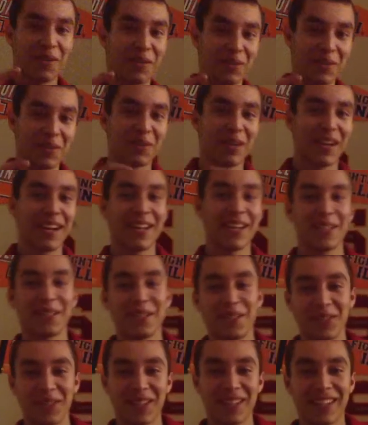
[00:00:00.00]
what's up guys,
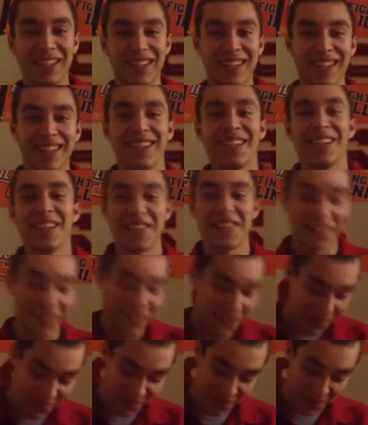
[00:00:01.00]
June here.
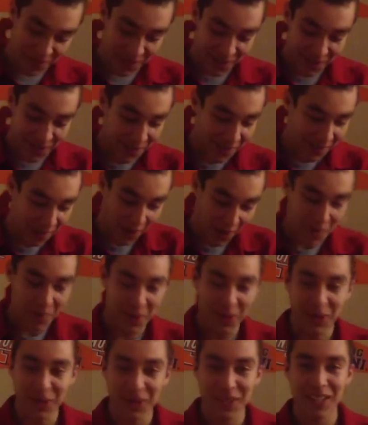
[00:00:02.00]
Sorry for uh, my
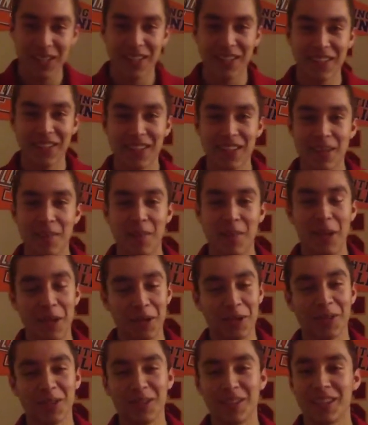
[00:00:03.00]
apparel here.
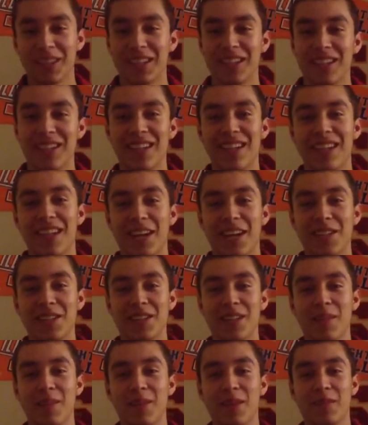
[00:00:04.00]
Peril here. I just
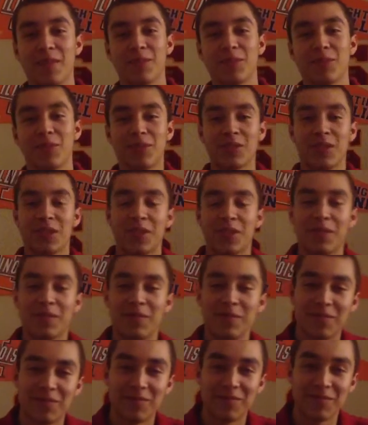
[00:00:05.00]
got back from, um,
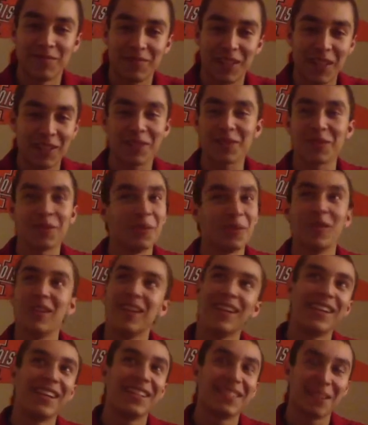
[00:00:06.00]
not school,
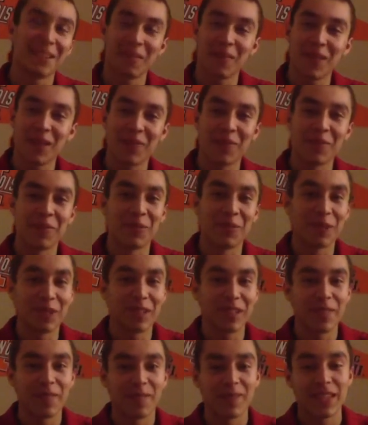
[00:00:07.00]
just got back from
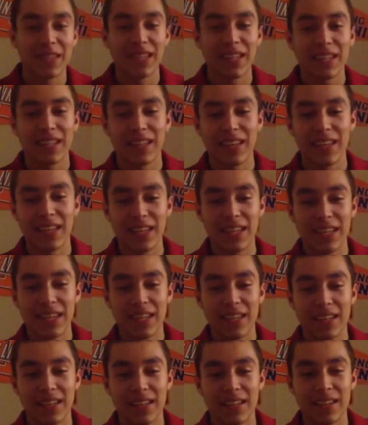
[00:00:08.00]
work.
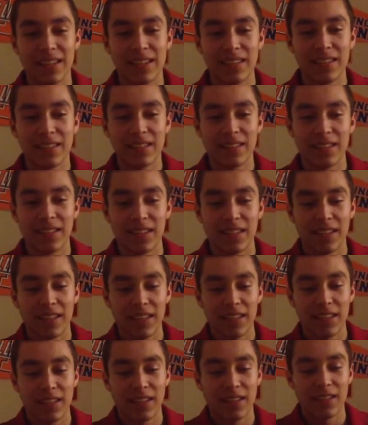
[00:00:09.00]
And
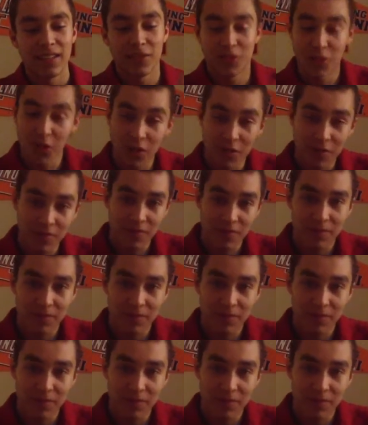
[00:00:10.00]
so,